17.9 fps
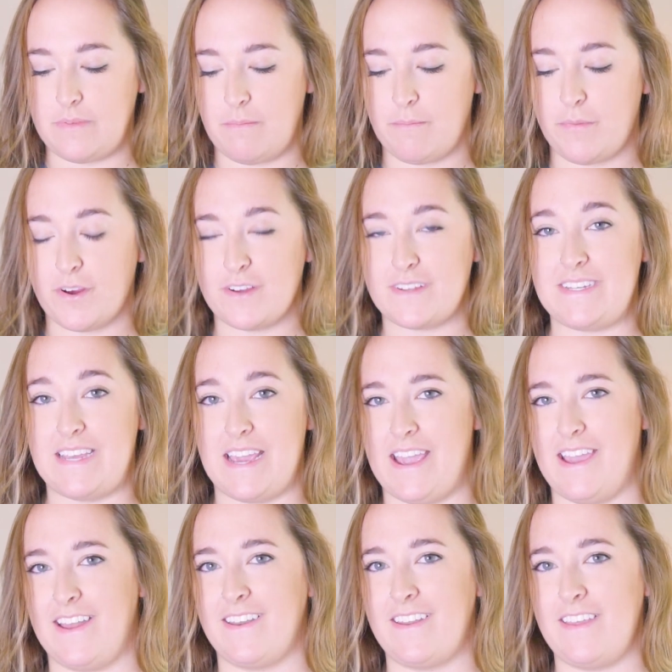number
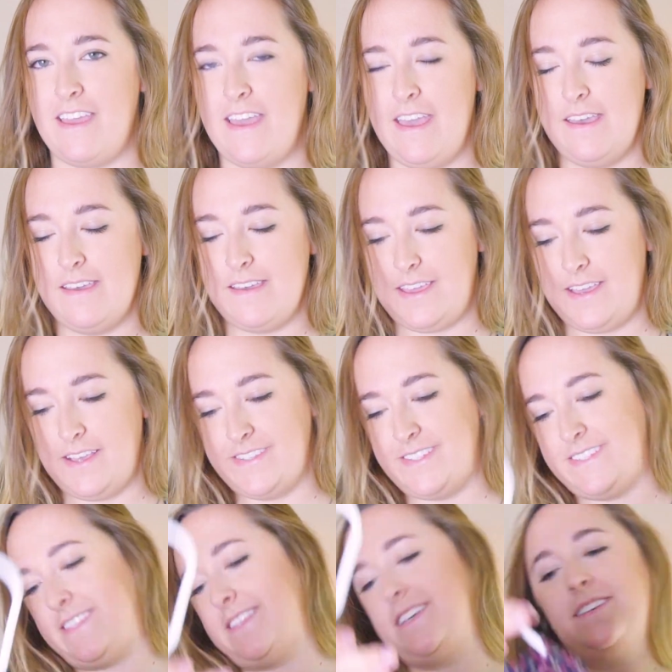10
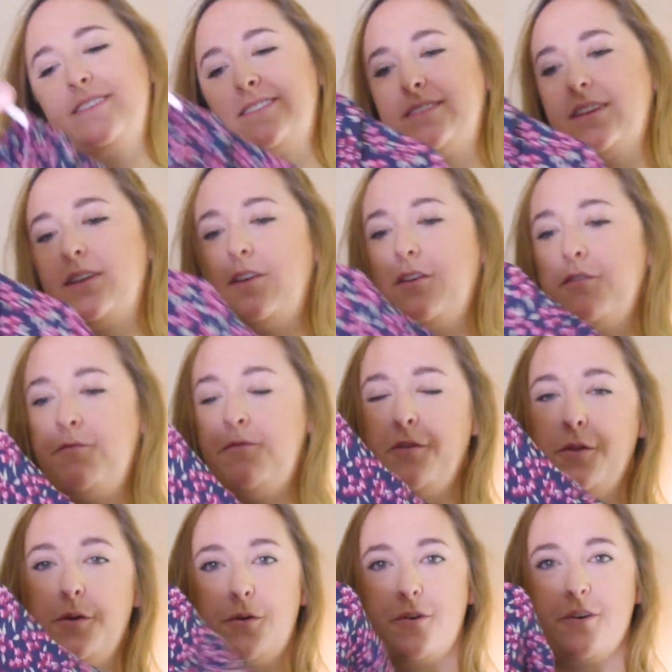is this
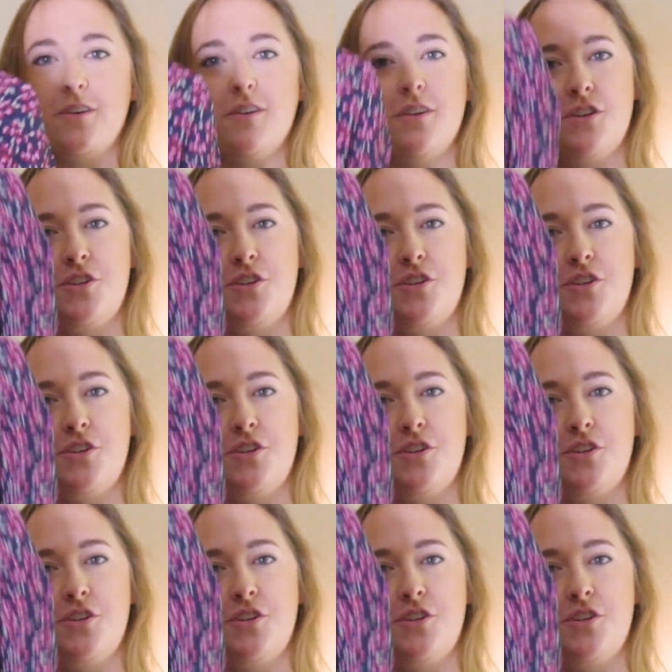floral